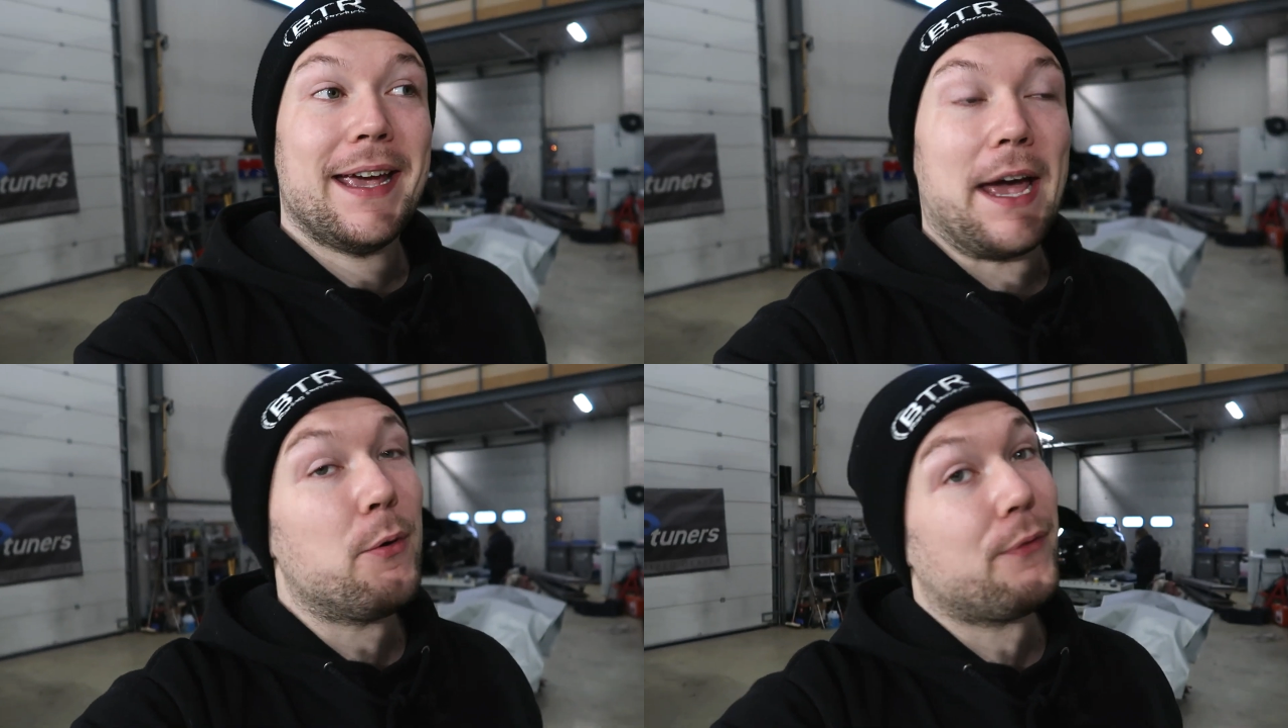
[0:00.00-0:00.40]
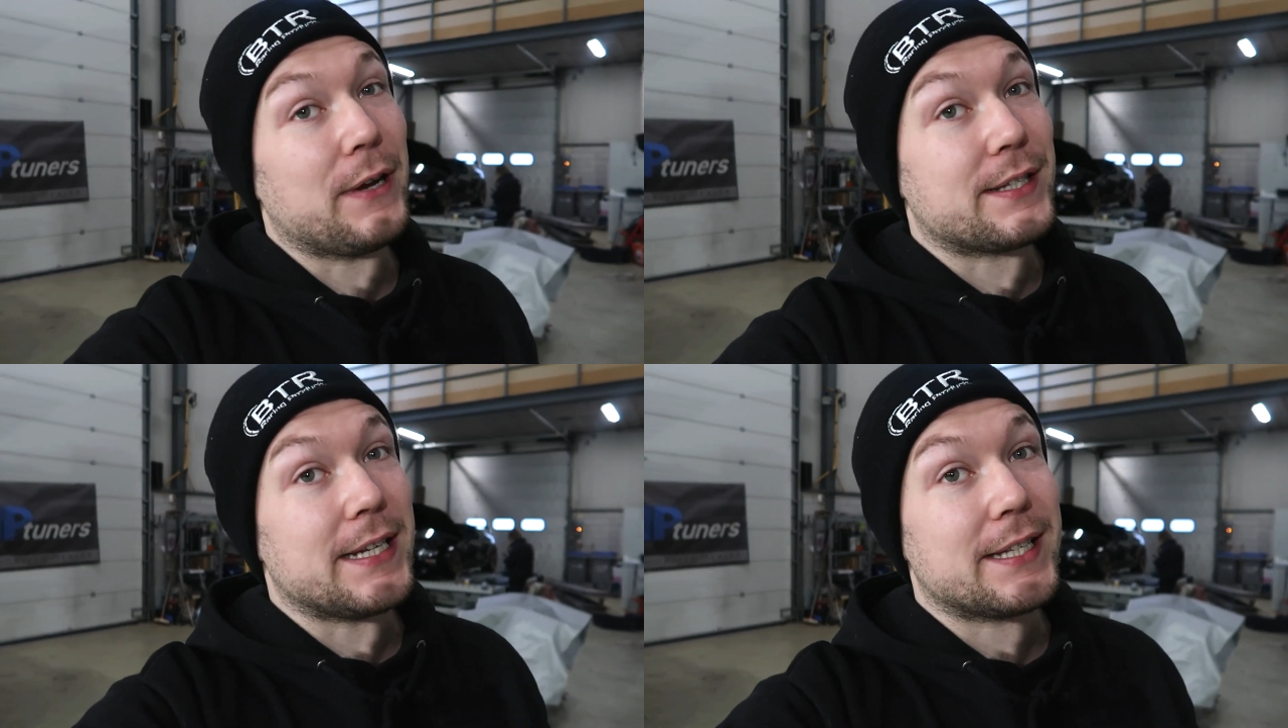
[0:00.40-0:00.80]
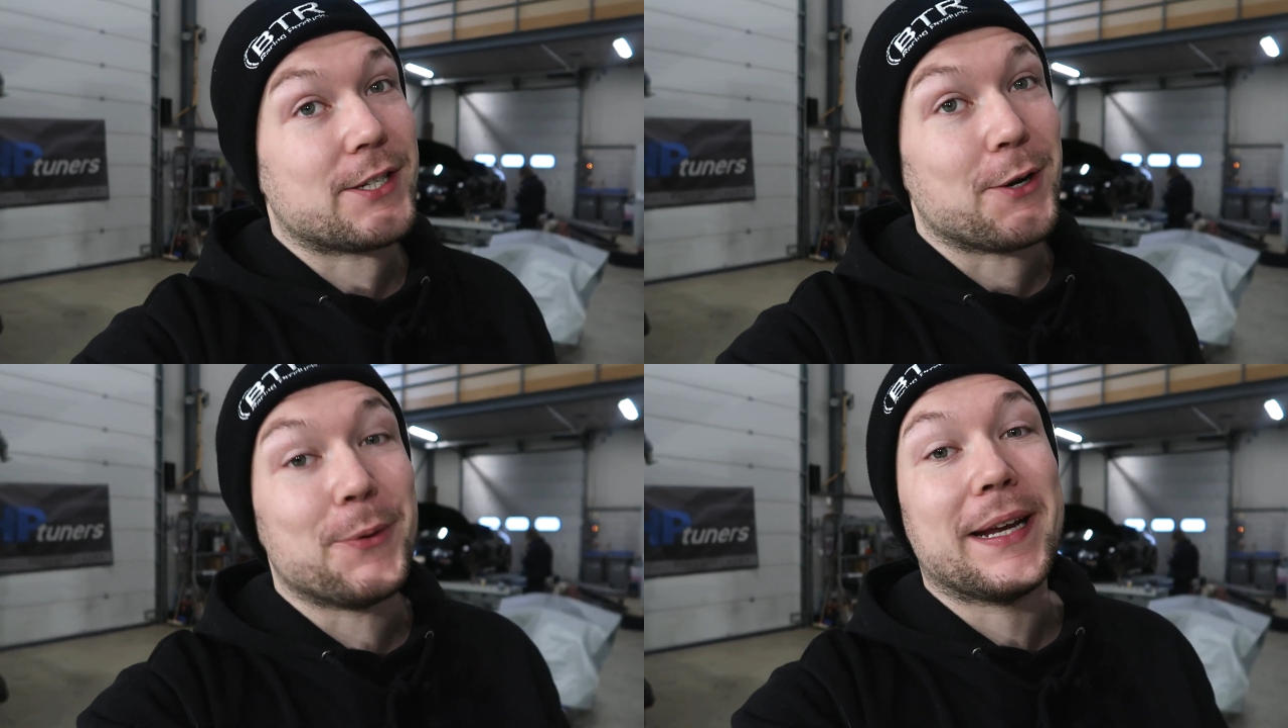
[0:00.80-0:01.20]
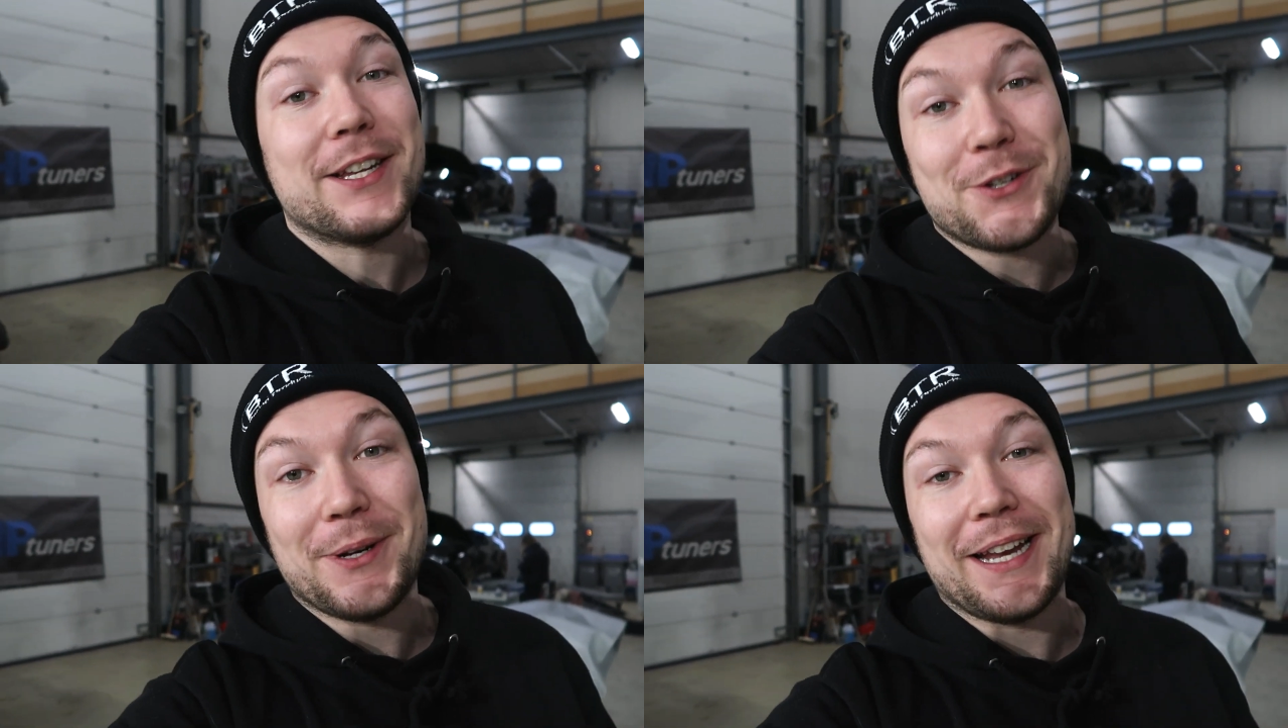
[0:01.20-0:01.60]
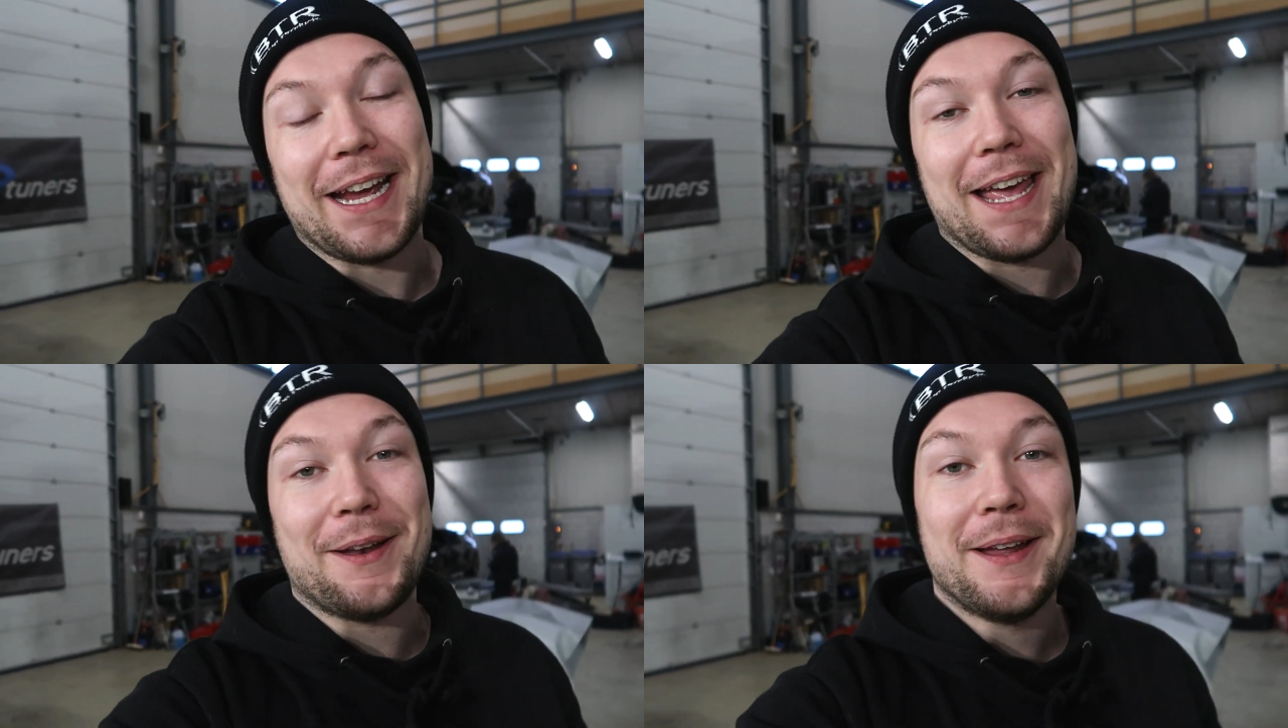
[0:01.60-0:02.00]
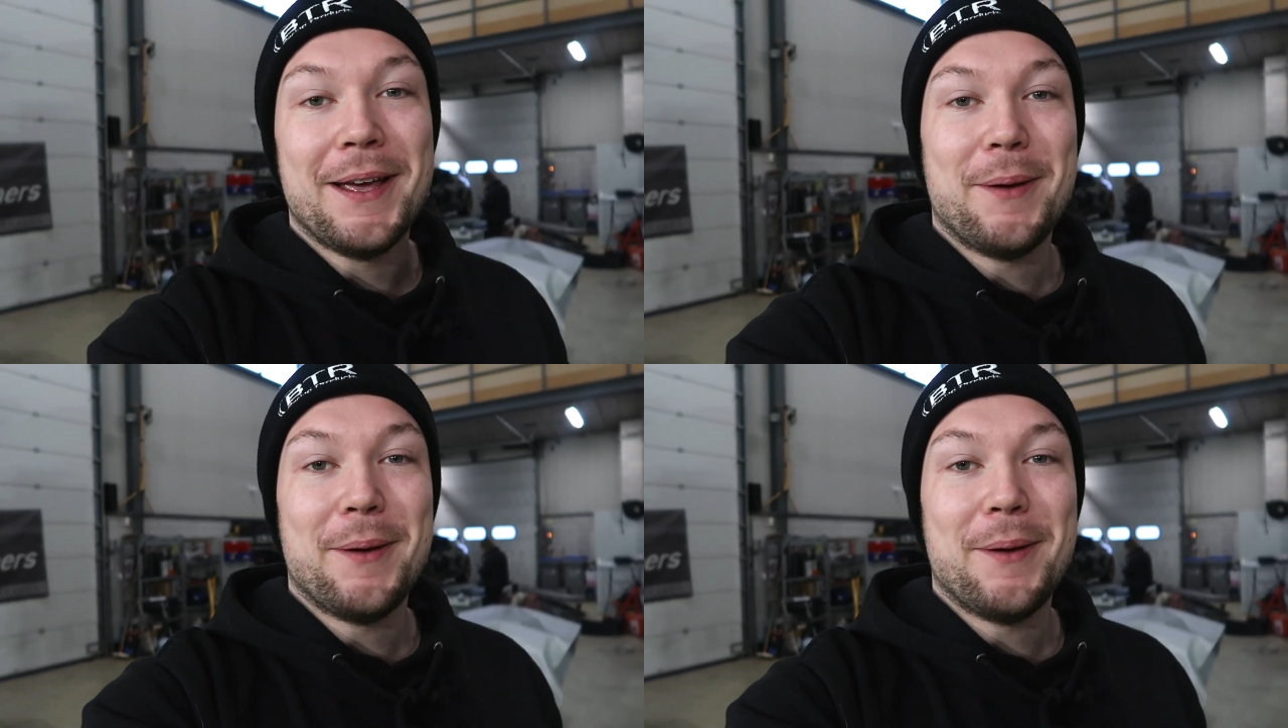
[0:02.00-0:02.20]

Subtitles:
And we fixed it so we can tune it again.